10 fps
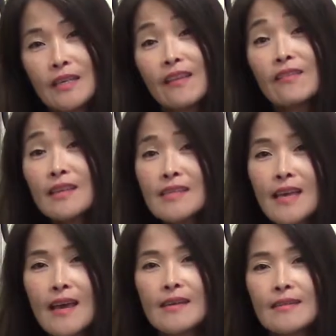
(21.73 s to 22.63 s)
in this
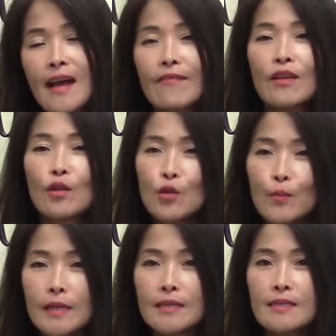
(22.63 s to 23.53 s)
case having
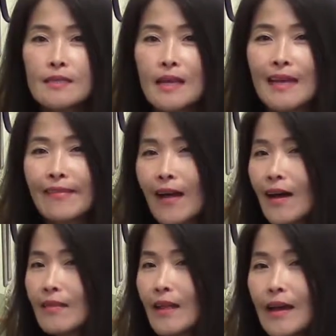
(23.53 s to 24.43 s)
lupus, and
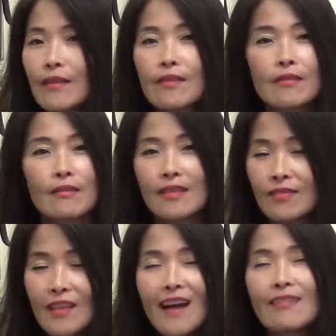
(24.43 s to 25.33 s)
not like
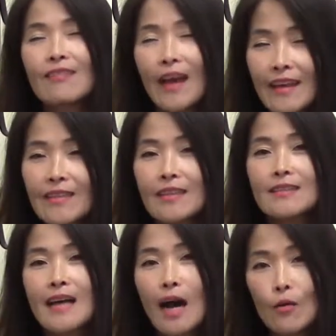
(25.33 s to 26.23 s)
not like
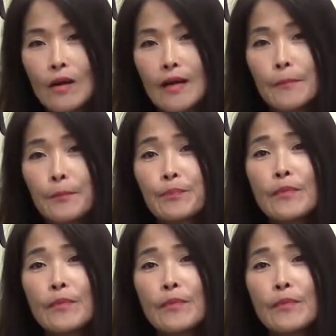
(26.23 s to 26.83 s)
this outcome